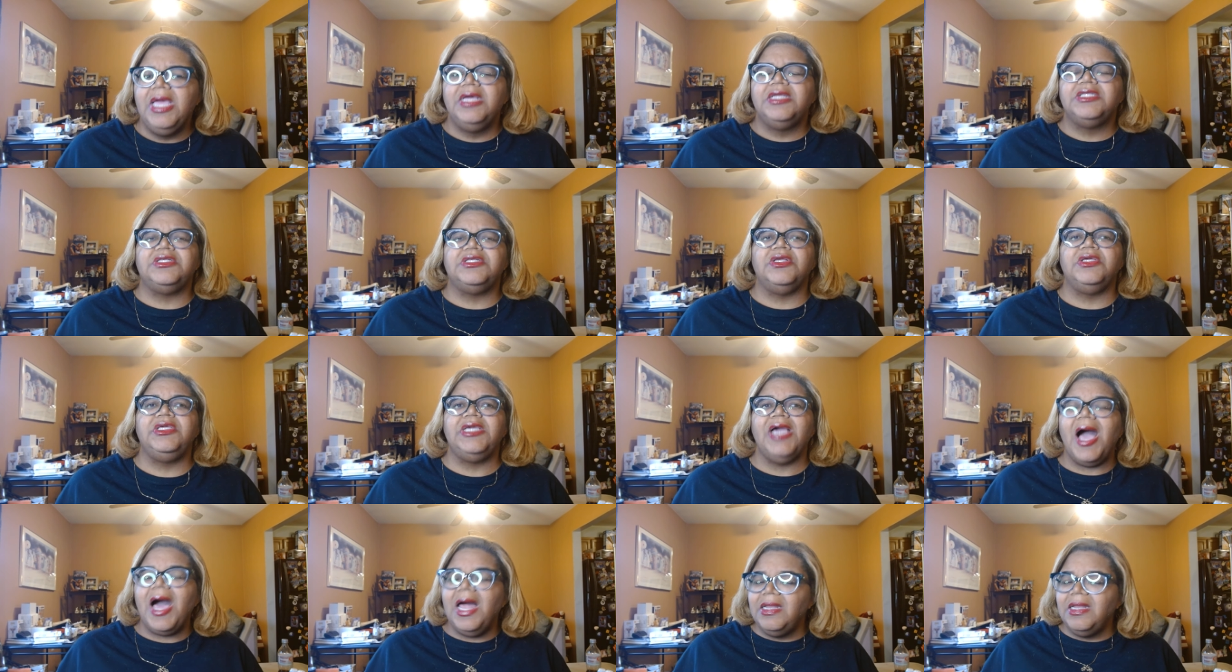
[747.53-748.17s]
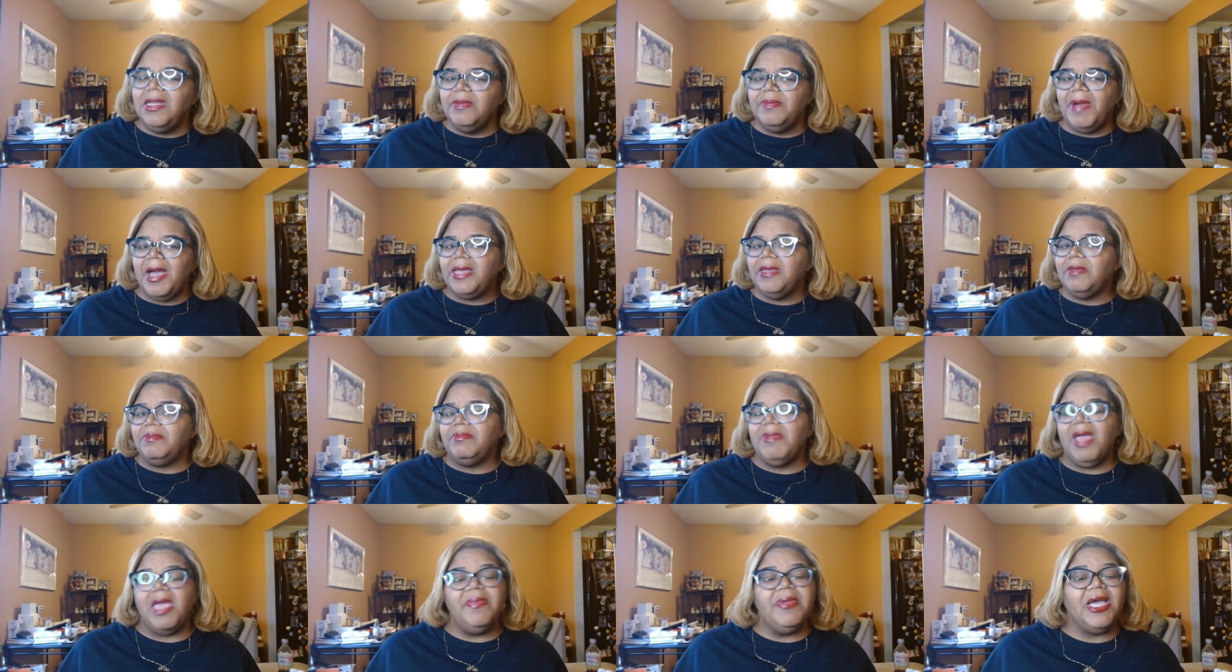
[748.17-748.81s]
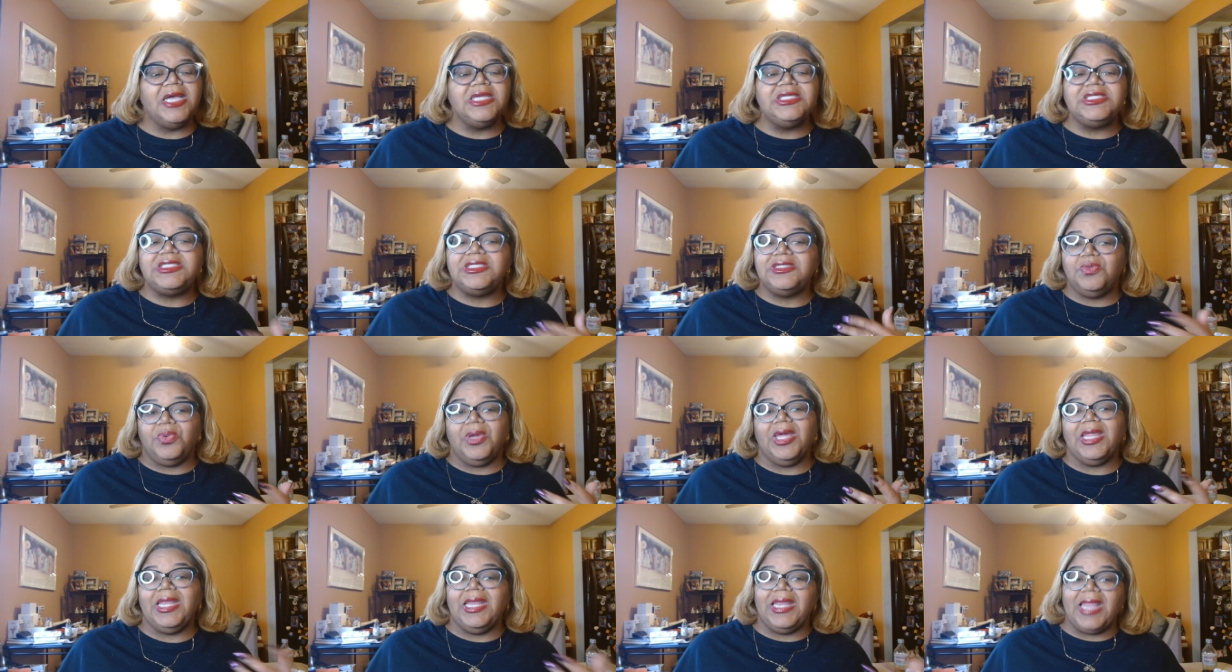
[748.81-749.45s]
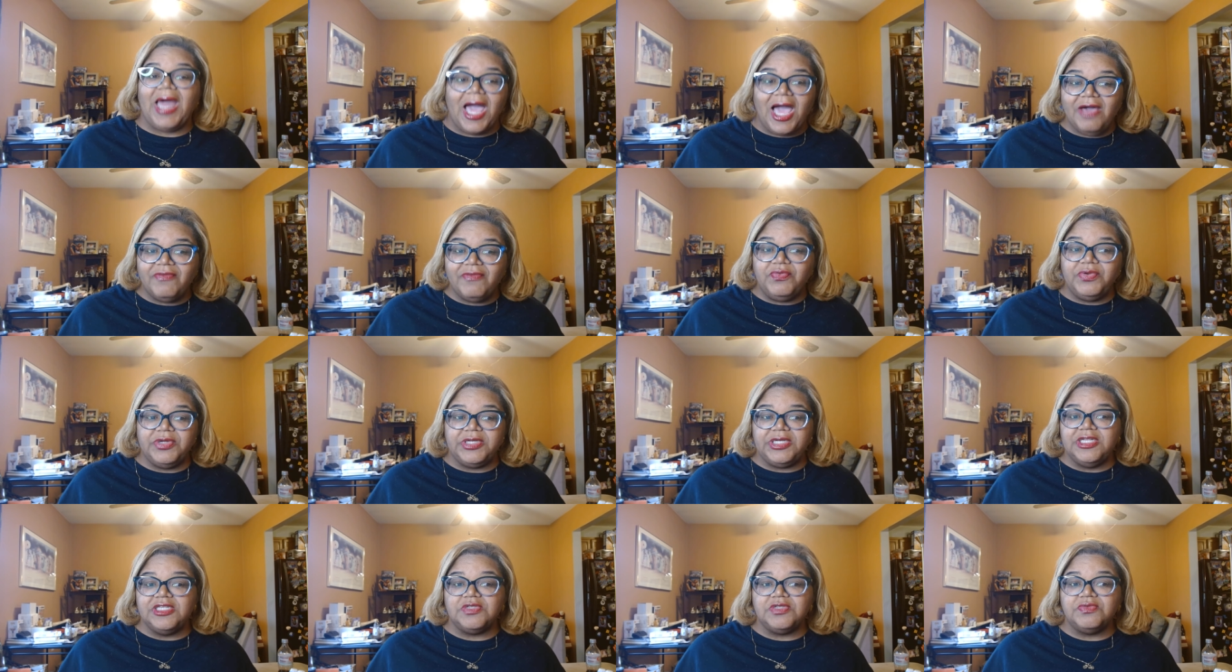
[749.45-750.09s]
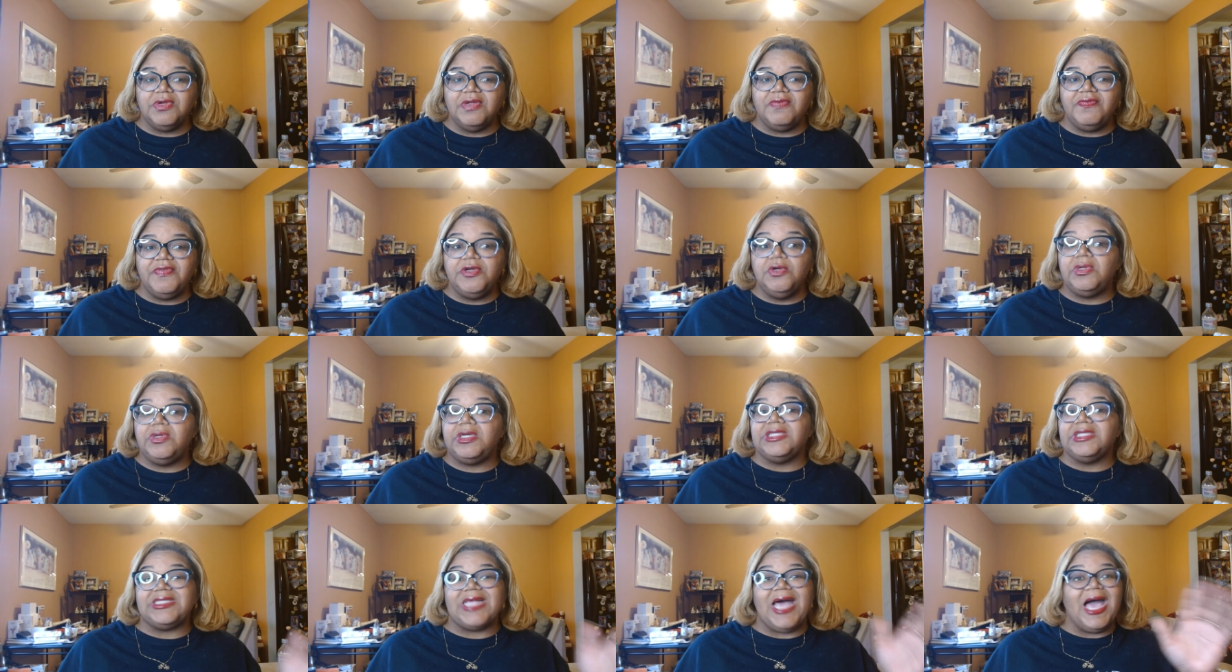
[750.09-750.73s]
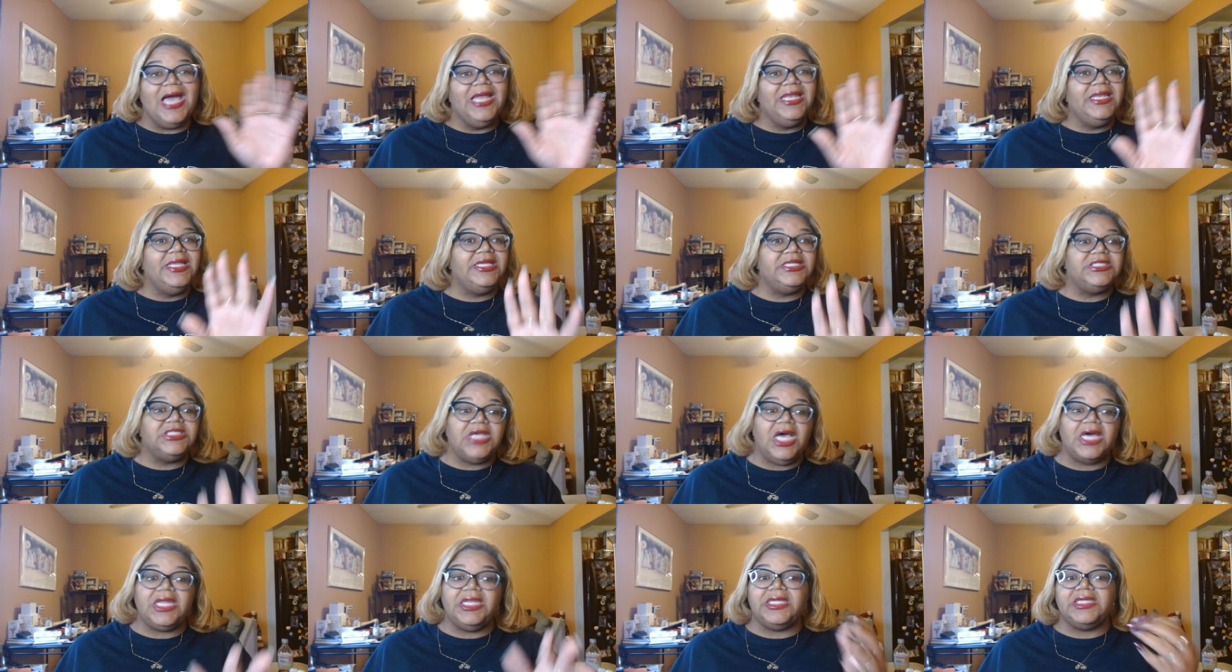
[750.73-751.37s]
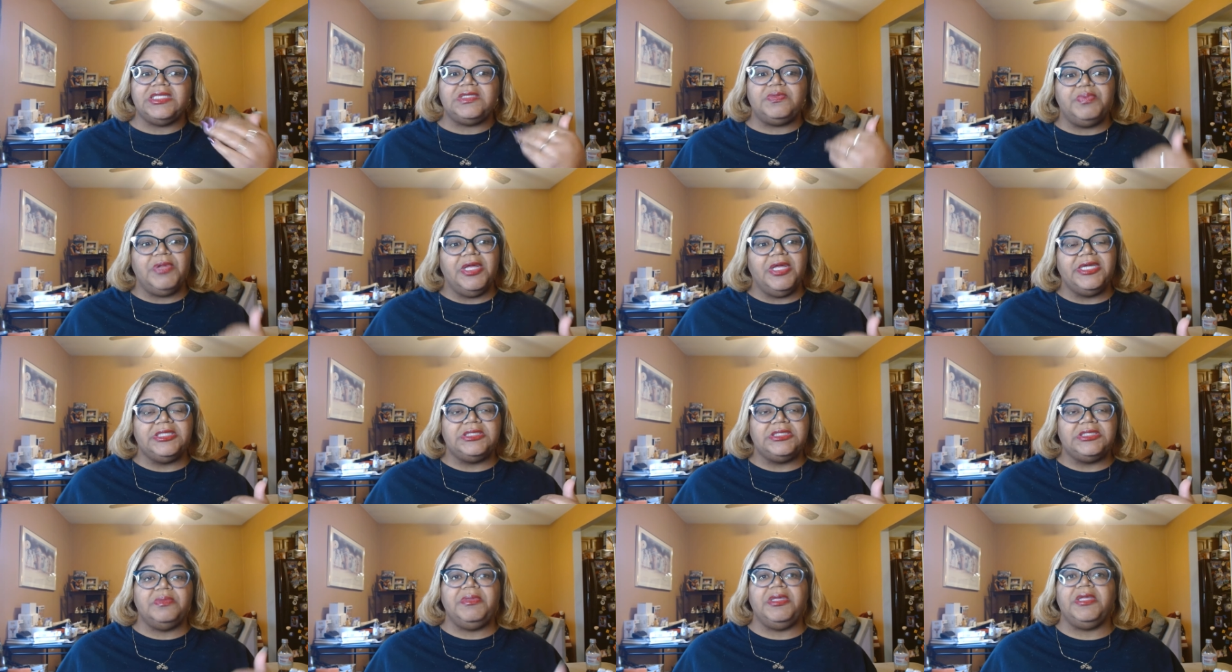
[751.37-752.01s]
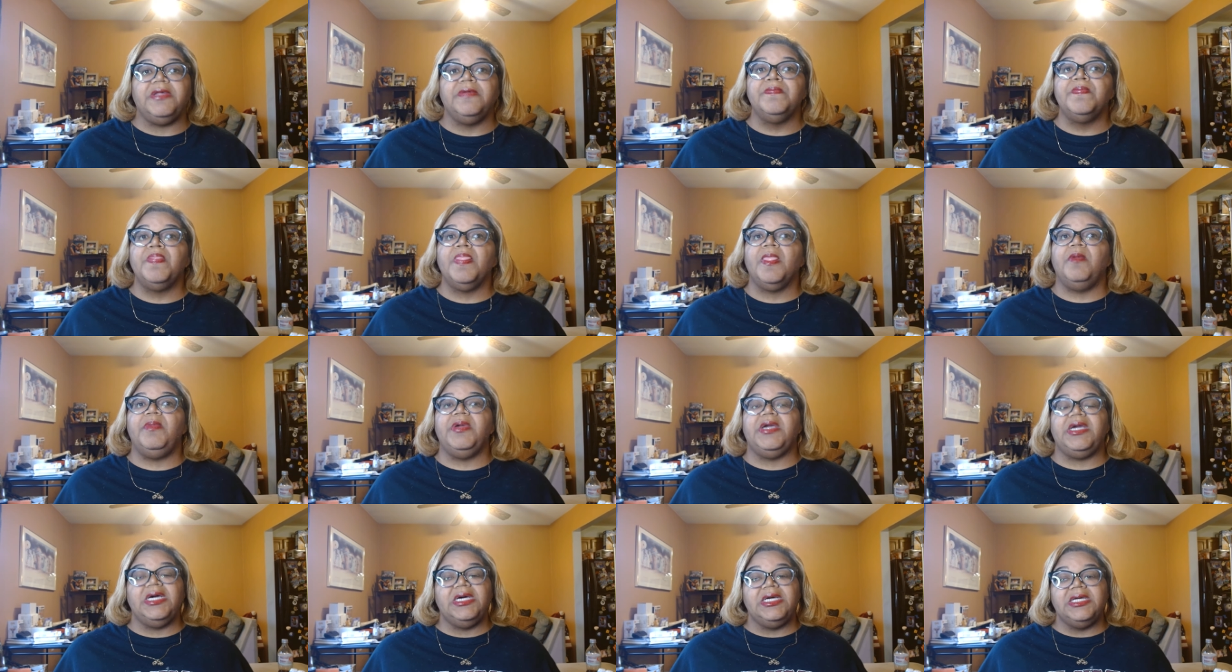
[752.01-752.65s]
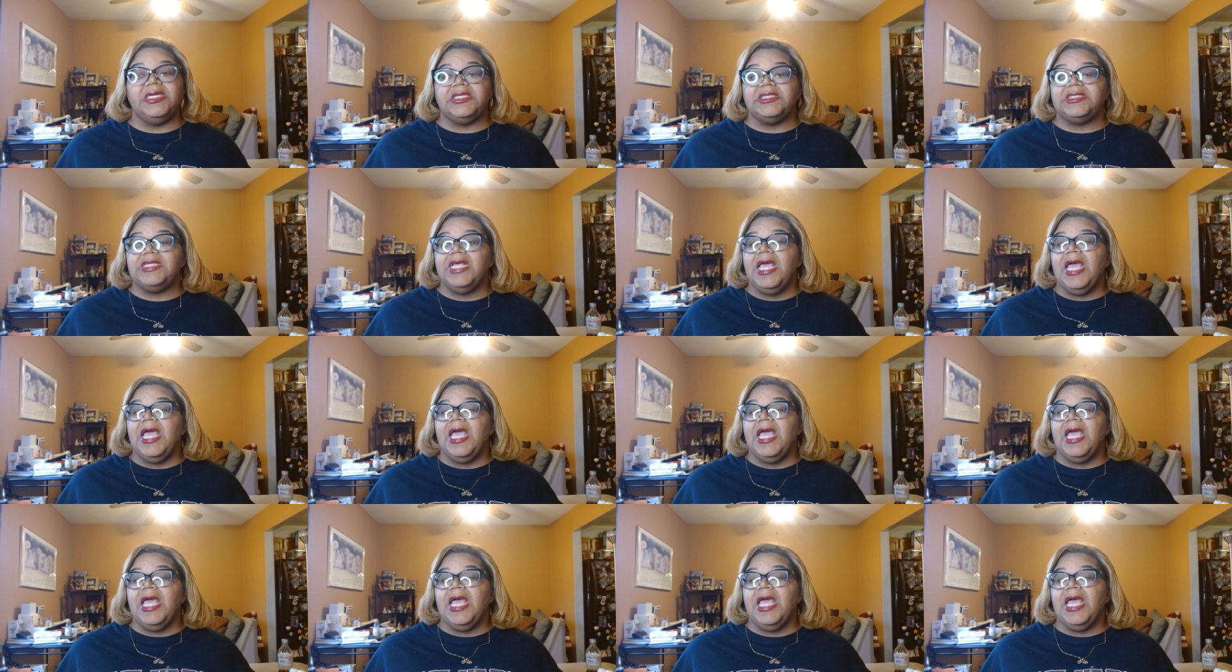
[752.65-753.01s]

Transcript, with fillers: So y'all might, maybe I should have went live with this review, cause I need y'all to explain to me because